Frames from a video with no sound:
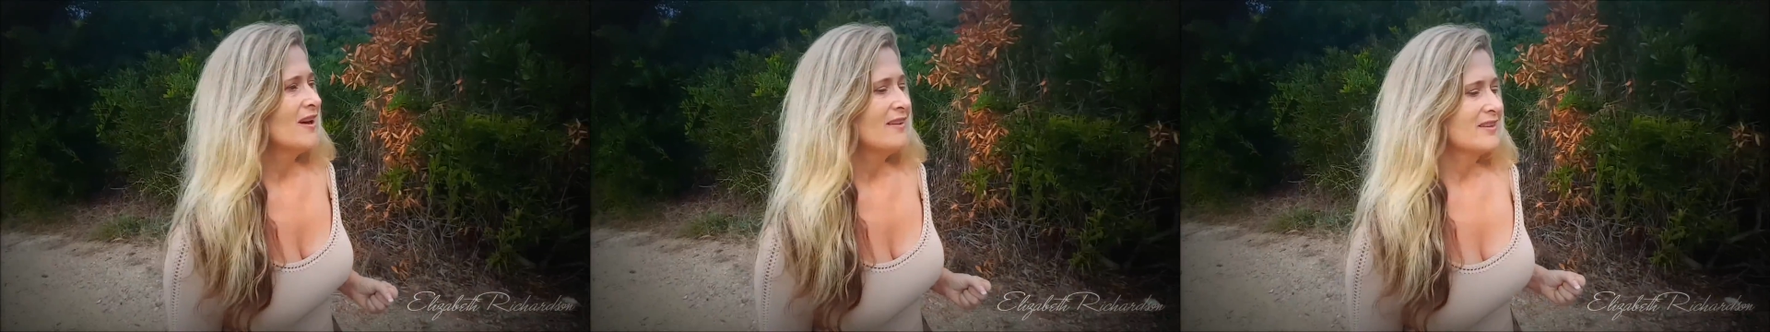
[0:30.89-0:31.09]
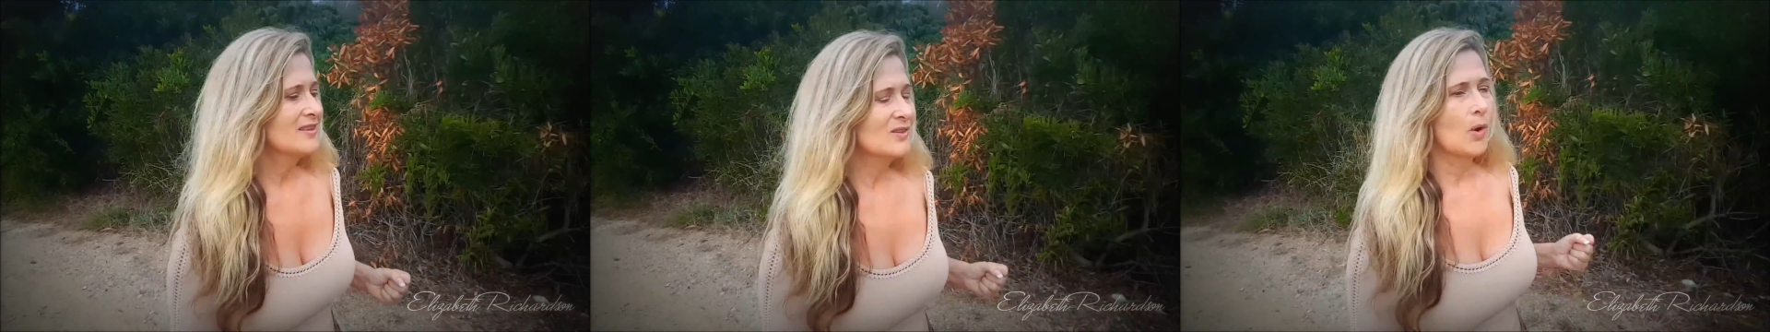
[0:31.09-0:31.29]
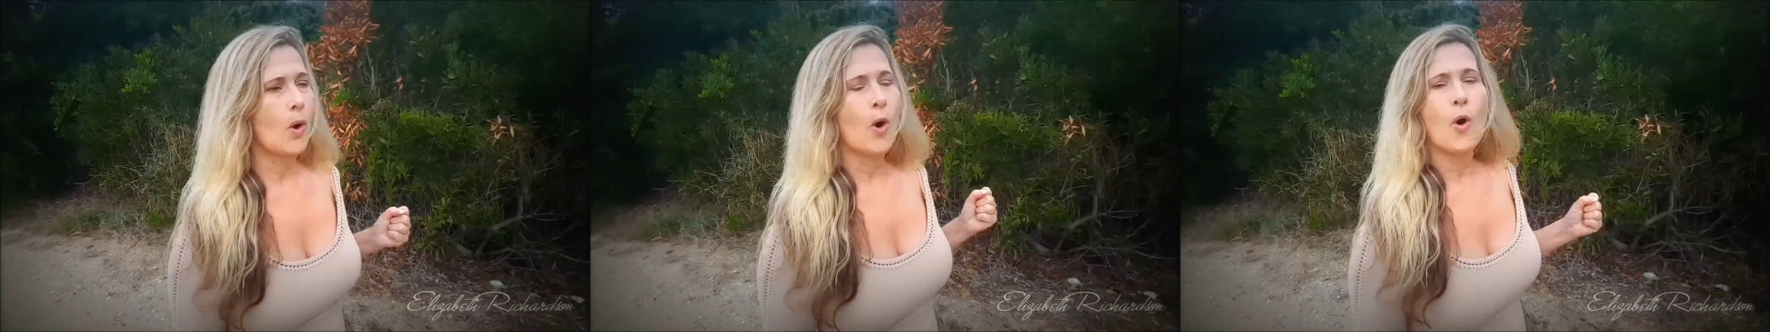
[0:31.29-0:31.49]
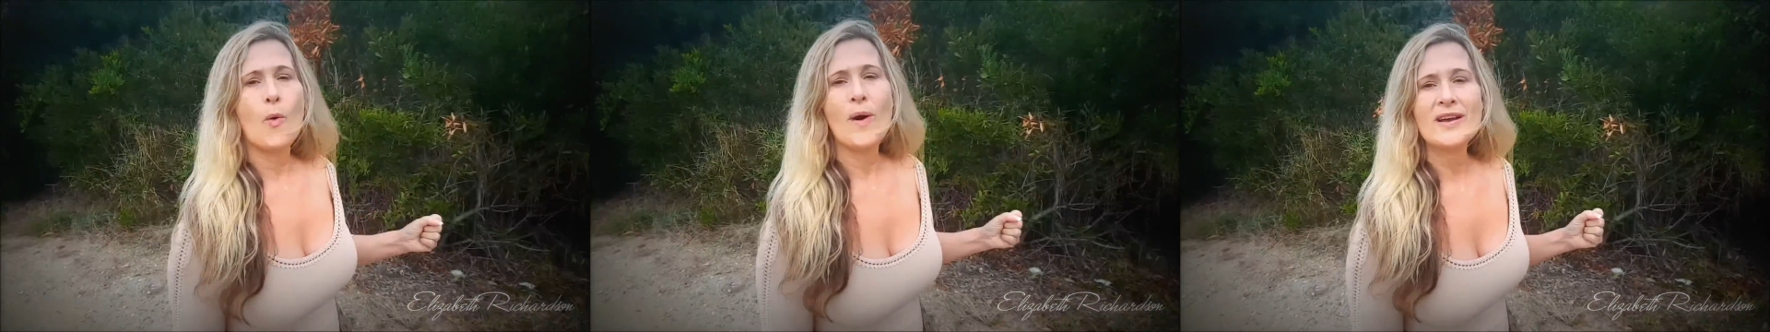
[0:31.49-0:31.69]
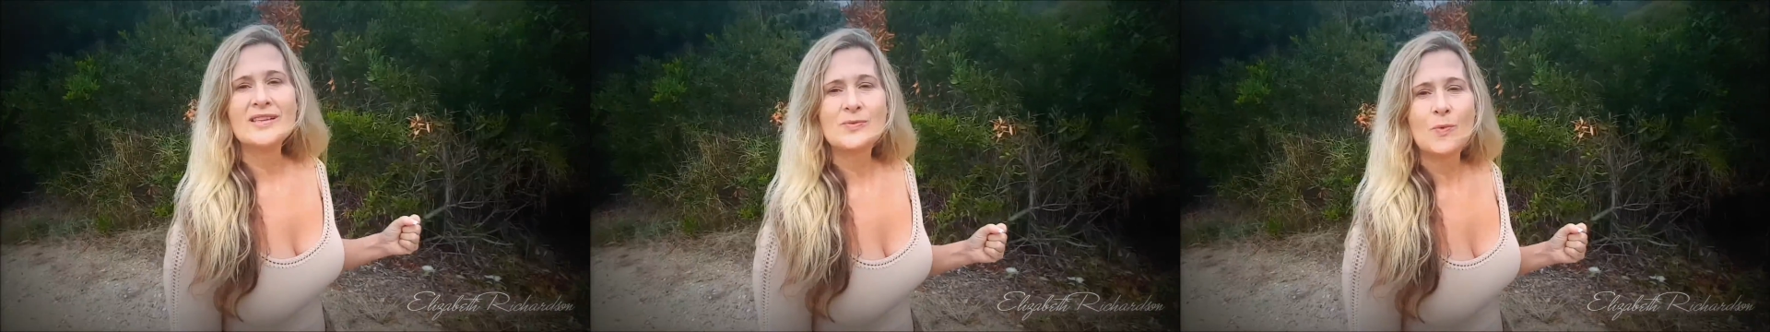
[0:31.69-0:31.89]
There's
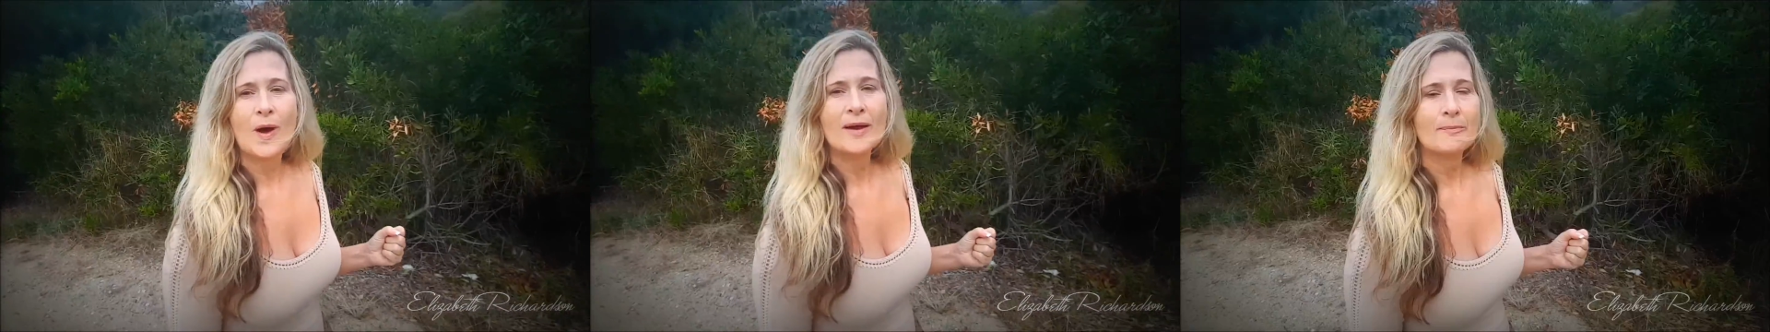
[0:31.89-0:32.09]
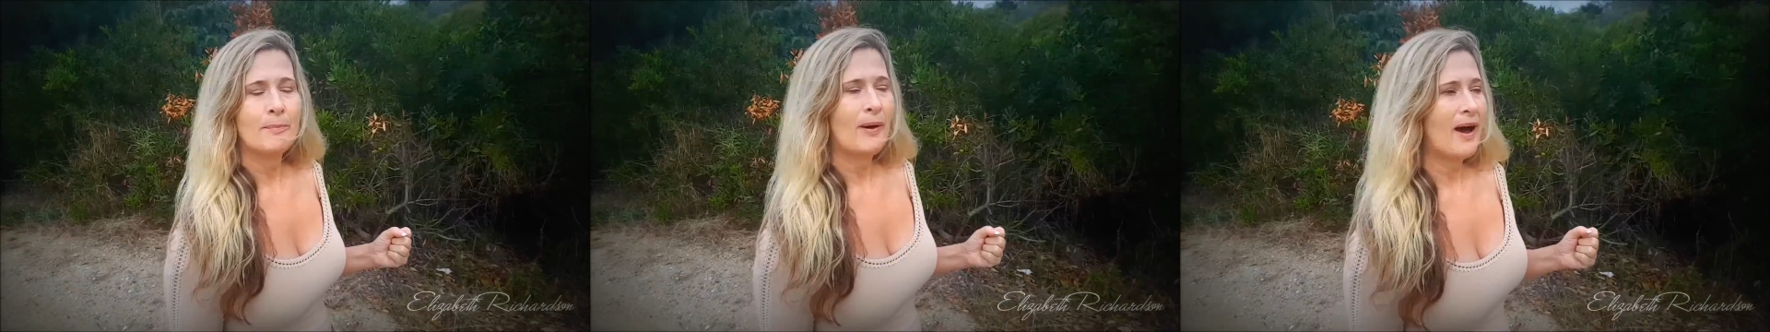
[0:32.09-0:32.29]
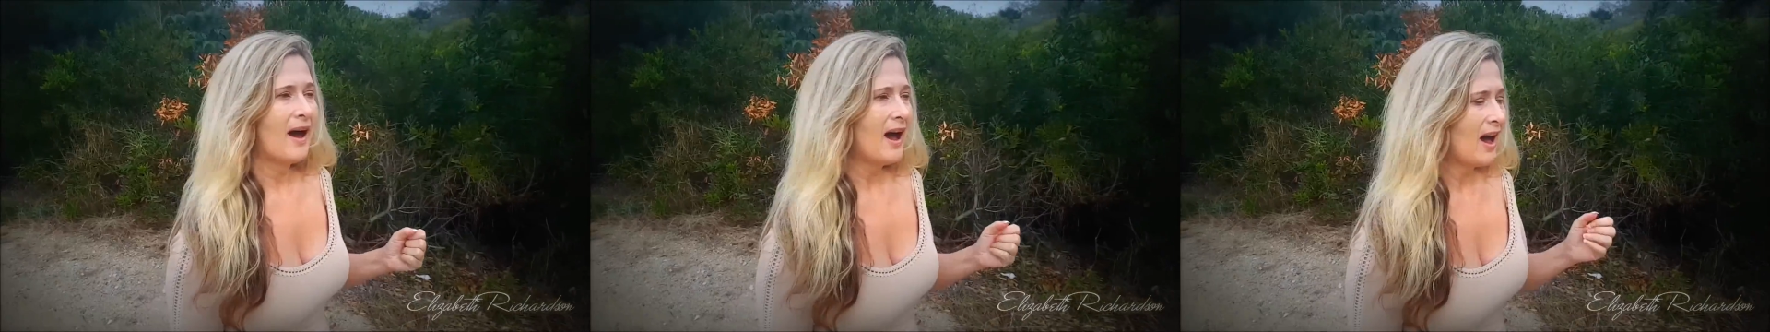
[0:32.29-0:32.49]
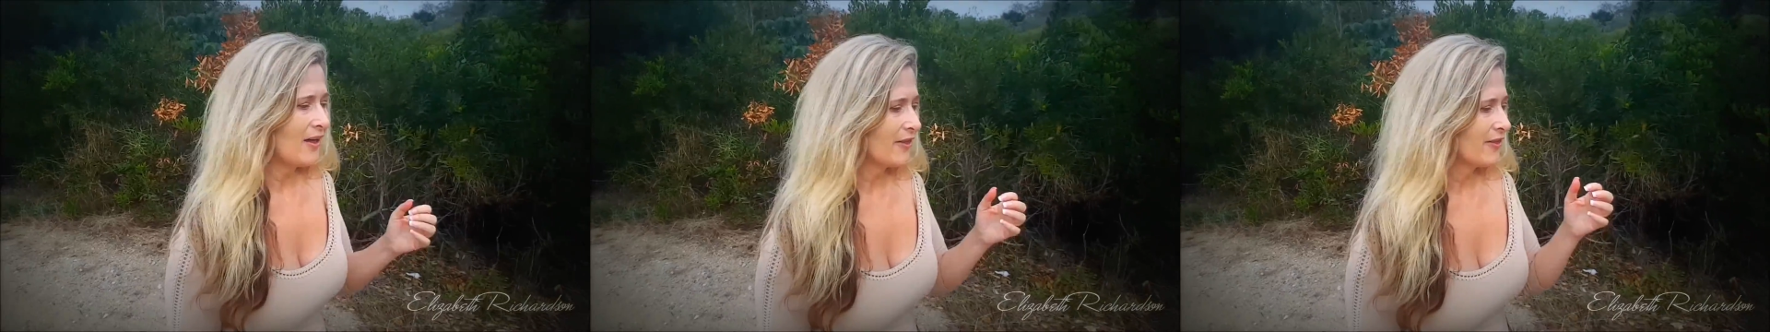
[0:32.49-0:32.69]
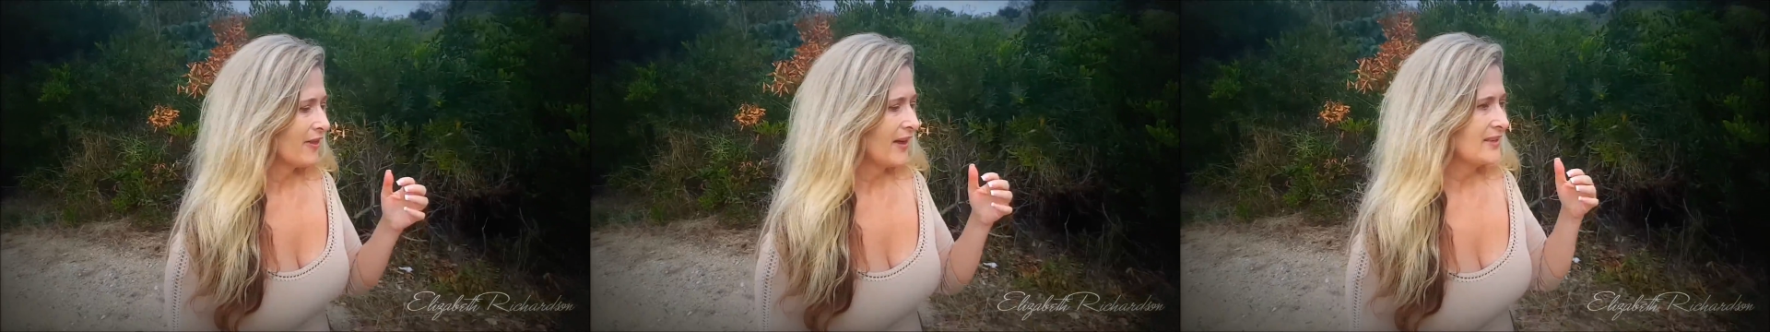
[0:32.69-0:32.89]
always one
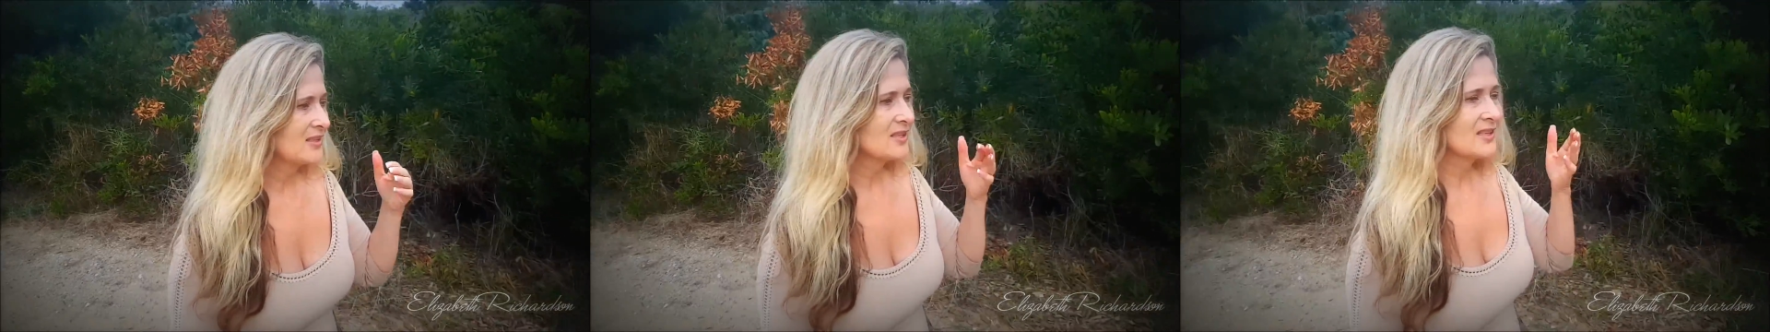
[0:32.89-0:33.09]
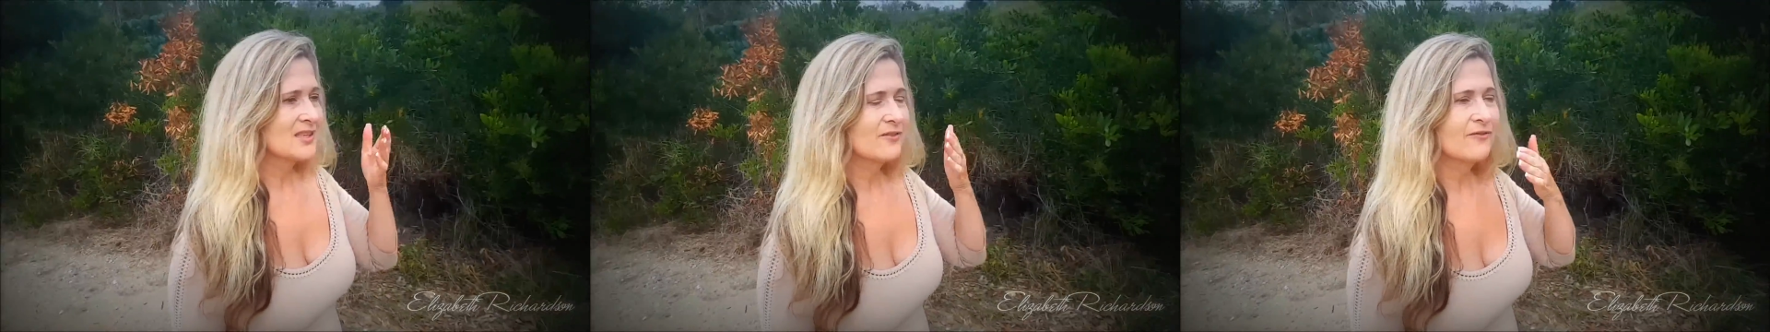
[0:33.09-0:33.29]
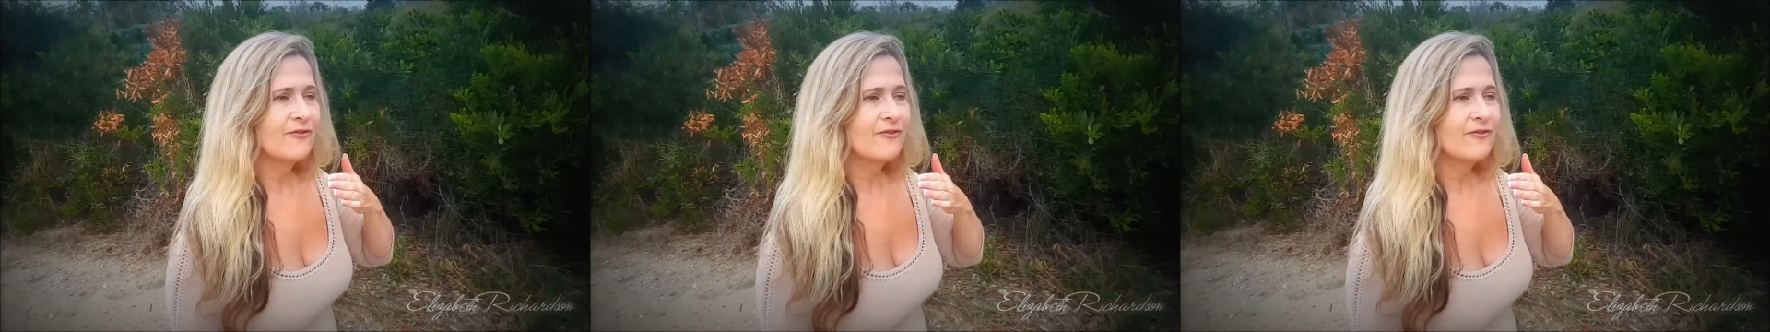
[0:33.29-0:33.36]
path that just